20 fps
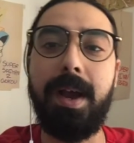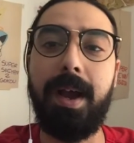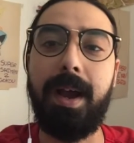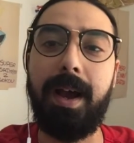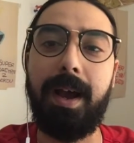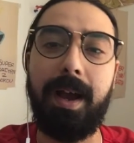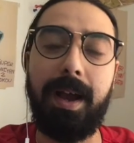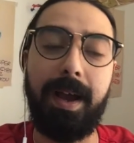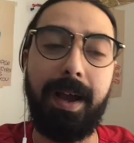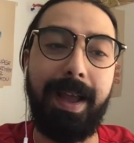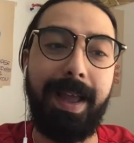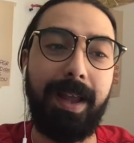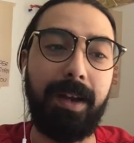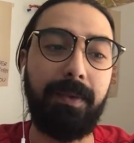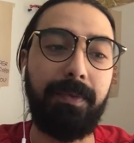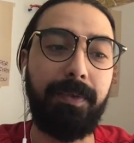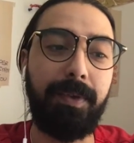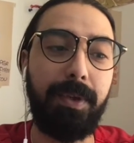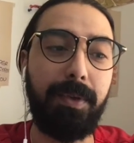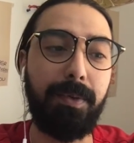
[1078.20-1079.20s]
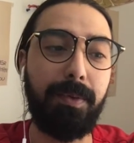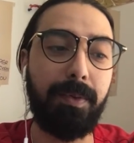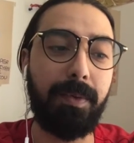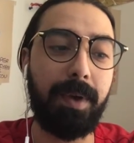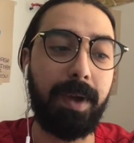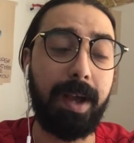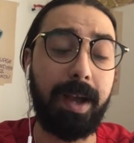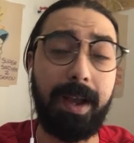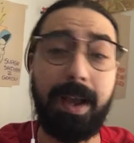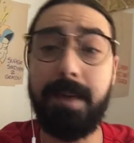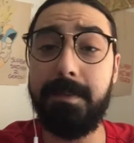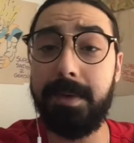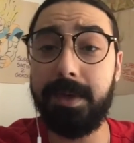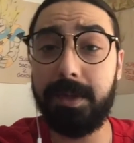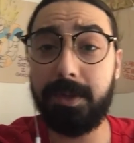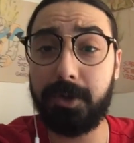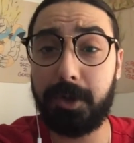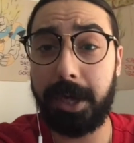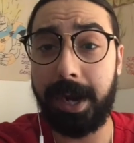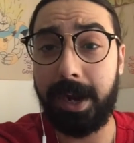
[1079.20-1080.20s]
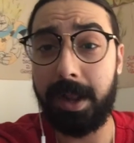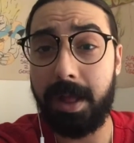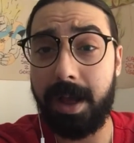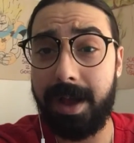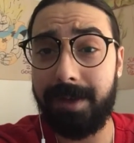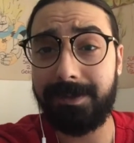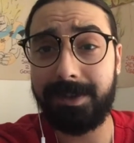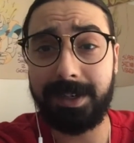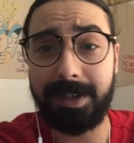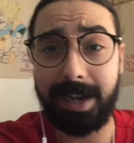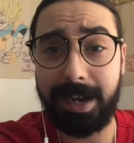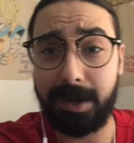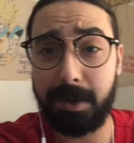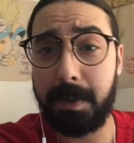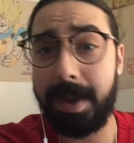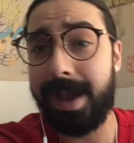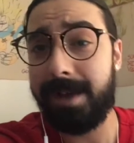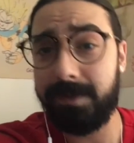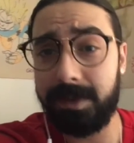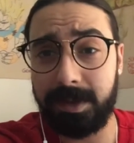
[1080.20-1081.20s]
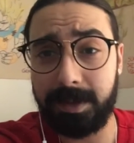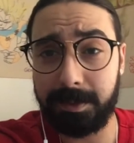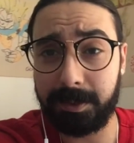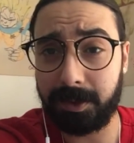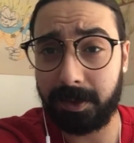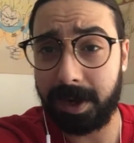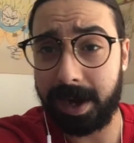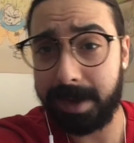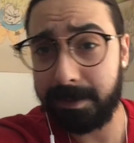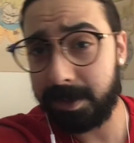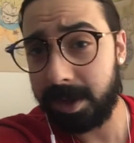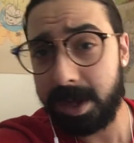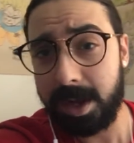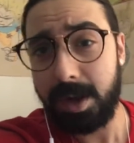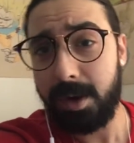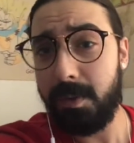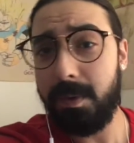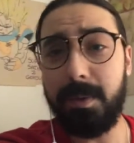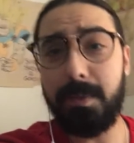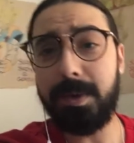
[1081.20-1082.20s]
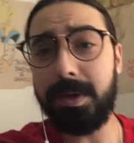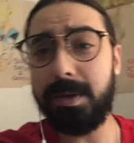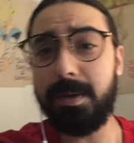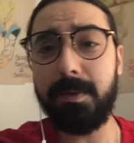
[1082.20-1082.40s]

Uh, and if you uh, come to the channel often and you haven't subscribed, what, what